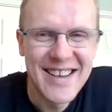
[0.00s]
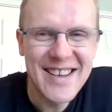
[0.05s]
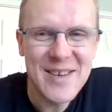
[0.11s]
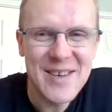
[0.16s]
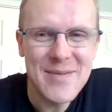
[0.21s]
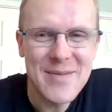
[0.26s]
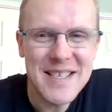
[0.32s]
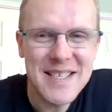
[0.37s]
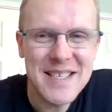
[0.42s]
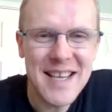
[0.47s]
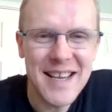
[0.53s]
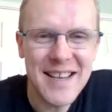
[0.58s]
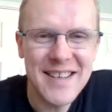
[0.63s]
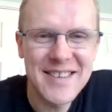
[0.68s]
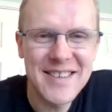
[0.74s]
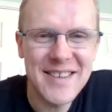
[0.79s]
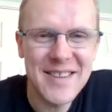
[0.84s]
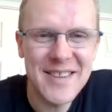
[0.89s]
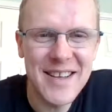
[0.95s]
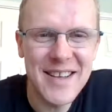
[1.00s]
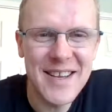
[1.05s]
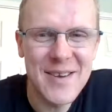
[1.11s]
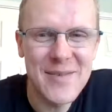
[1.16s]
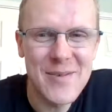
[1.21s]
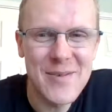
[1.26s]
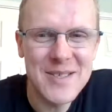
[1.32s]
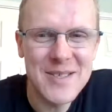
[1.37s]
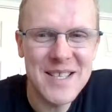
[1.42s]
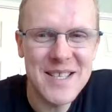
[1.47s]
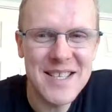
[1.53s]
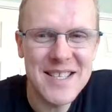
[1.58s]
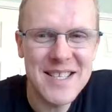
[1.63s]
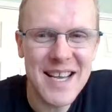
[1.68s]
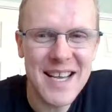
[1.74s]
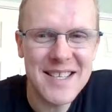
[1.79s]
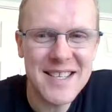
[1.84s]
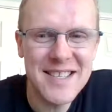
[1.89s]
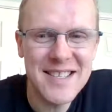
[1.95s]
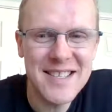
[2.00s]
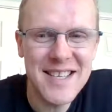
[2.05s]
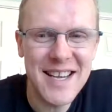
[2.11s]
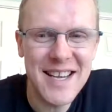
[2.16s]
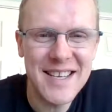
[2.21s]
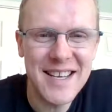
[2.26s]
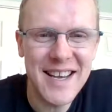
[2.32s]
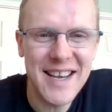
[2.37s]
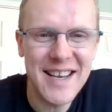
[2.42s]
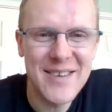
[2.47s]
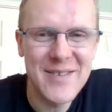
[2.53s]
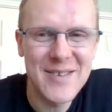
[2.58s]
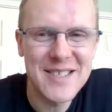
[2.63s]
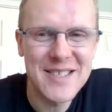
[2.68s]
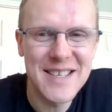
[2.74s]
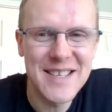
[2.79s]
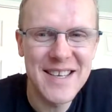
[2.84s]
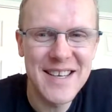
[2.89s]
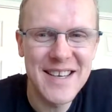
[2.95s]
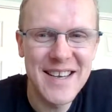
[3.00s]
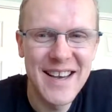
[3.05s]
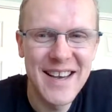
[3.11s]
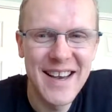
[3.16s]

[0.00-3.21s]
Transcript: Coming second, I think it was, in the Tatton 10K, wasn't it?